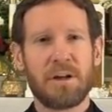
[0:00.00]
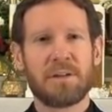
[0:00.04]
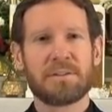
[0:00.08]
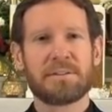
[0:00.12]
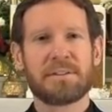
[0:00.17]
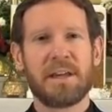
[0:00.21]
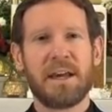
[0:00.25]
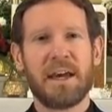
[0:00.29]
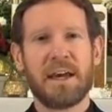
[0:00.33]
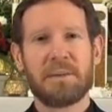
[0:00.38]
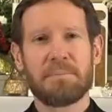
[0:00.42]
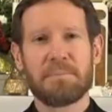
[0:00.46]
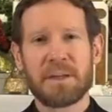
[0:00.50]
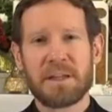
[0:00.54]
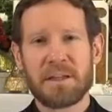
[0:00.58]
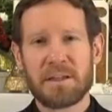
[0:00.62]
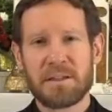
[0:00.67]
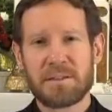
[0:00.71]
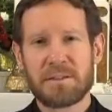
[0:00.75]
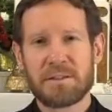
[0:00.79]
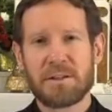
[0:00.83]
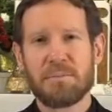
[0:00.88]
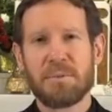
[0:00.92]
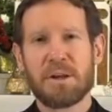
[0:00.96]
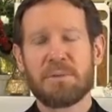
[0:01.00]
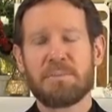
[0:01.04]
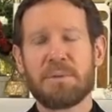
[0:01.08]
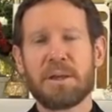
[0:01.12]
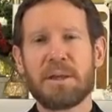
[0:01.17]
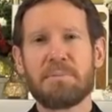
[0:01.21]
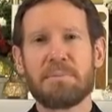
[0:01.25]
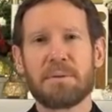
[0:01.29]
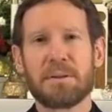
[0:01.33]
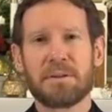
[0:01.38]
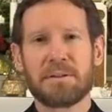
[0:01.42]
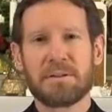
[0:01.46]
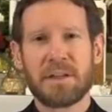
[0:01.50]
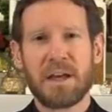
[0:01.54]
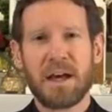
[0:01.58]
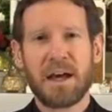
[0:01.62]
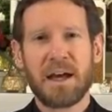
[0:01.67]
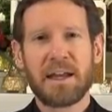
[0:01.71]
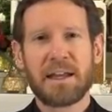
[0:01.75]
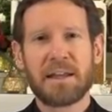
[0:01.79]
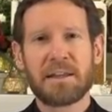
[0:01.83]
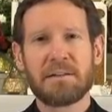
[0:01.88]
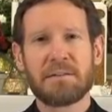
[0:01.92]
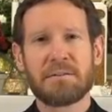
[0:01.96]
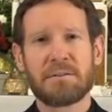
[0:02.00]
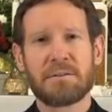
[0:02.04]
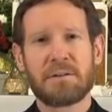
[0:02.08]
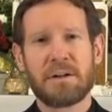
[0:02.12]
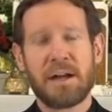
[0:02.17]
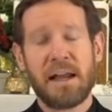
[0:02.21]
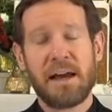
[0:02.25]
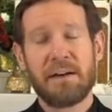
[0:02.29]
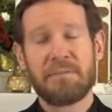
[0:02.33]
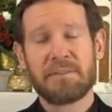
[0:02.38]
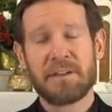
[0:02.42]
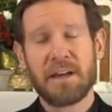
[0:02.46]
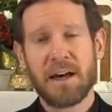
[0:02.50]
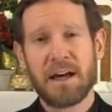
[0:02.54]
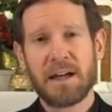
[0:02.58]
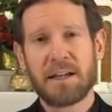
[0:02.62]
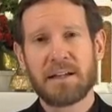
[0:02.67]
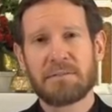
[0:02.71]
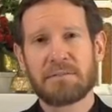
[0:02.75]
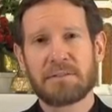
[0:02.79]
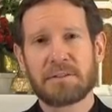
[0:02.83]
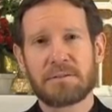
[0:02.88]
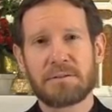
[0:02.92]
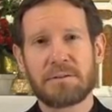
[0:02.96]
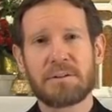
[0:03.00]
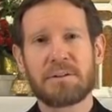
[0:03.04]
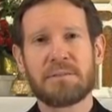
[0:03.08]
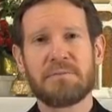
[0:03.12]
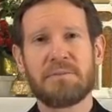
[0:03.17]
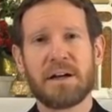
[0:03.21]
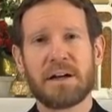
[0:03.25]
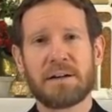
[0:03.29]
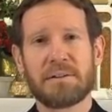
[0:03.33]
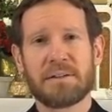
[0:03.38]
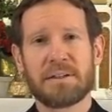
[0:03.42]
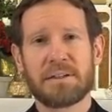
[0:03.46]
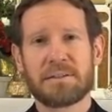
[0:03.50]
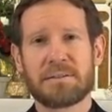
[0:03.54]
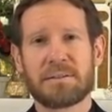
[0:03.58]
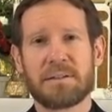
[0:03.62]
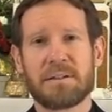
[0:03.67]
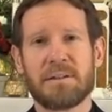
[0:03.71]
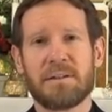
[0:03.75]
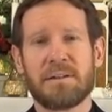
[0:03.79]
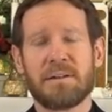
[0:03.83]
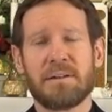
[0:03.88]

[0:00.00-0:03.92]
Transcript: all sad because so many people are dying or have died of the coronavirus.